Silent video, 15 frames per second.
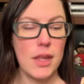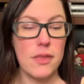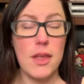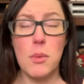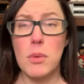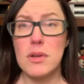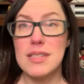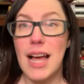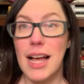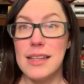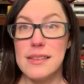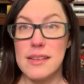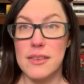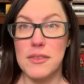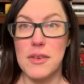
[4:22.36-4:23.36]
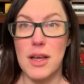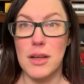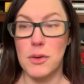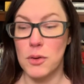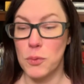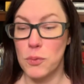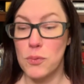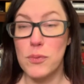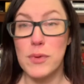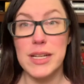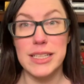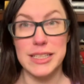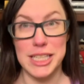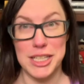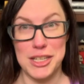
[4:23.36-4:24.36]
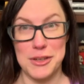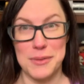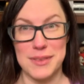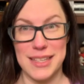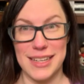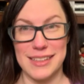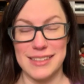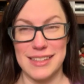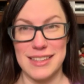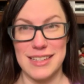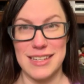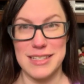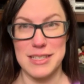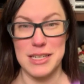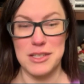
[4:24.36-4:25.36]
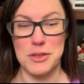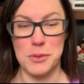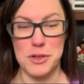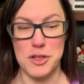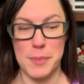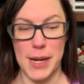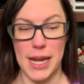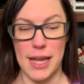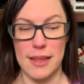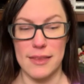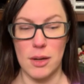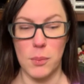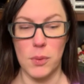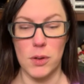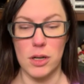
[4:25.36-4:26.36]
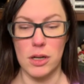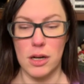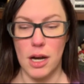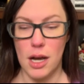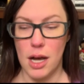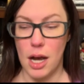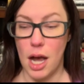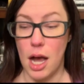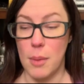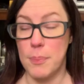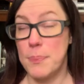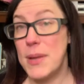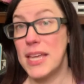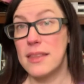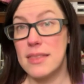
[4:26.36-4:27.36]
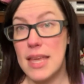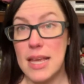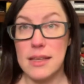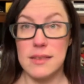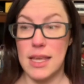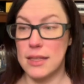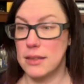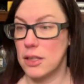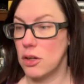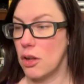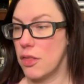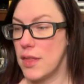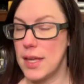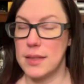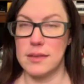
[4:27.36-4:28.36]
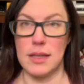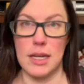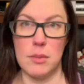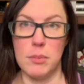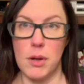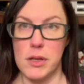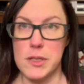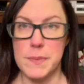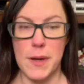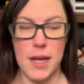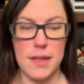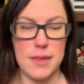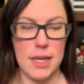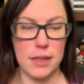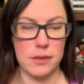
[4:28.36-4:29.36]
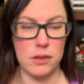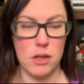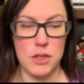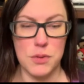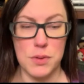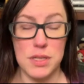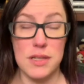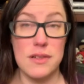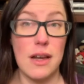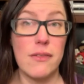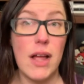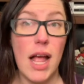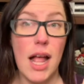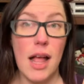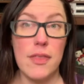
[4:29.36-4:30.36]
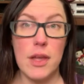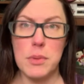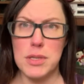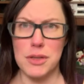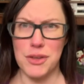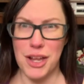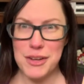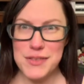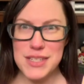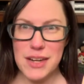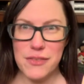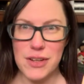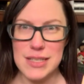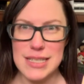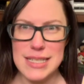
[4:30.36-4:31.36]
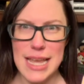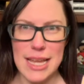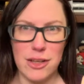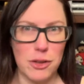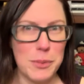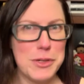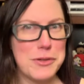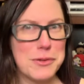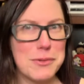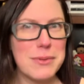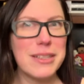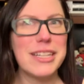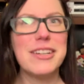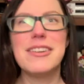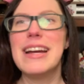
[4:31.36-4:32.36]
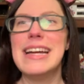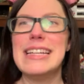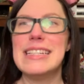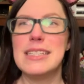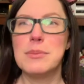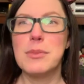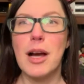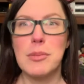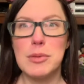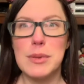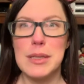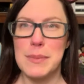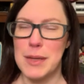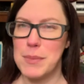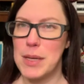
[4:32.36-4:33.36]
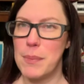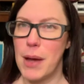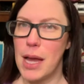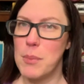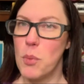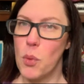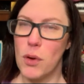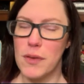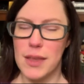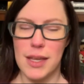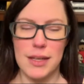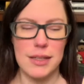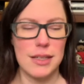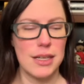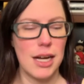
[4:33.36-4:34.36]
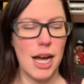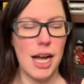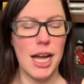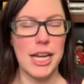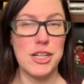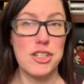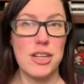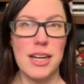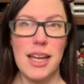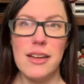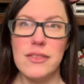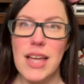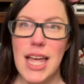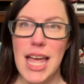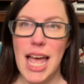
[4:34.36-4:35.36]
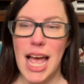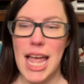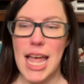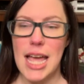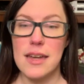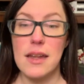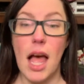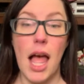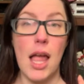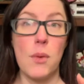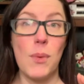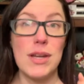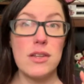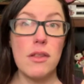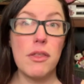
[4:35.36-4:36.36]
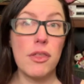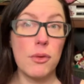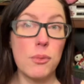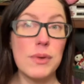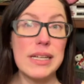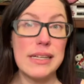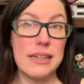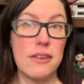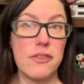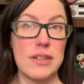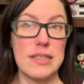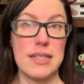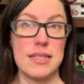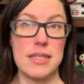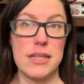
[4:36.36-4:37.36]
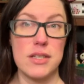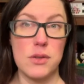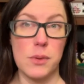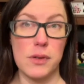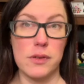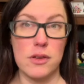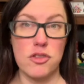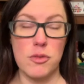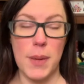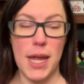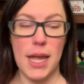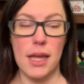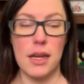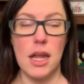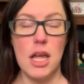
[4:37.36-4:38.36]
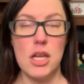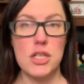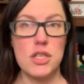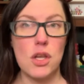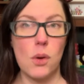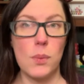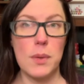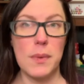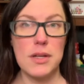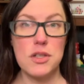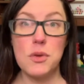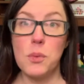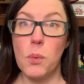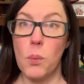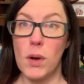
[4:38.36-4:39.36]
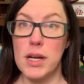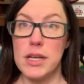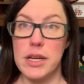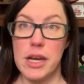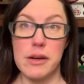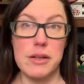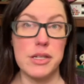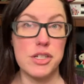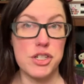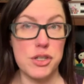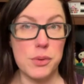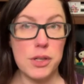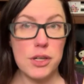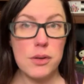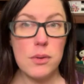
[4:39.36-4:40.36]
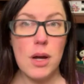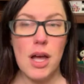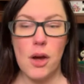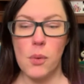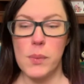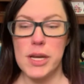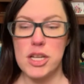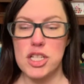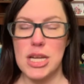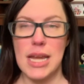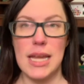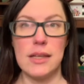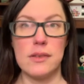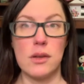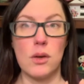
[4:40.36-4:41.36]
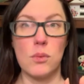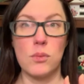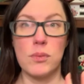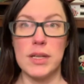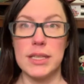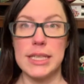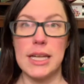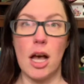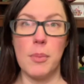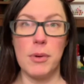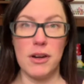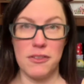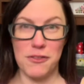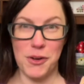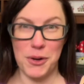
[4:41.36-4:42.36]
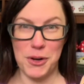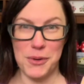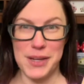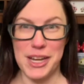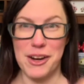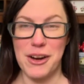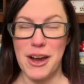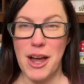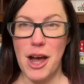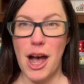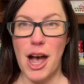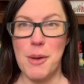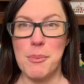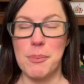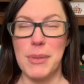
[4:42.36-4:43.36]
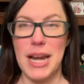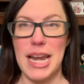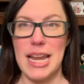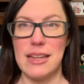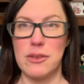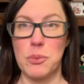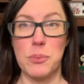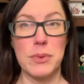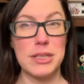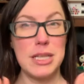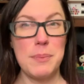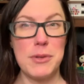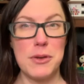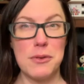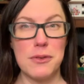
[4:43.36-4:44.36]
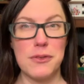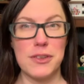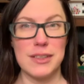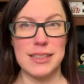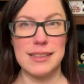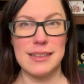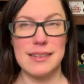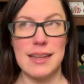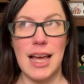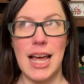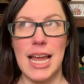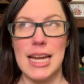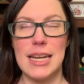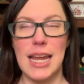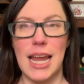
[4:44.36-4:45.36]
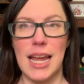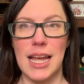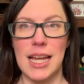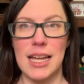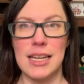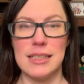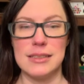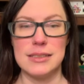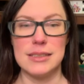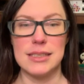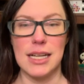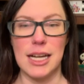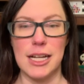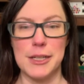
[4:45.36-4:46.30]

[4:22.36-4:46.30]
There were tons of really cute things in the Disney store Japan that were big things and little things and impulse buy things and all sorts of stuff. There was a lot of stuff on sale, which was really great and probably made me buy more than I should have. And I went to 3 different Disney stores in Japan. So we went to one in Harajuku, which is really, I'll put a photo here, but it's really beautiful inside and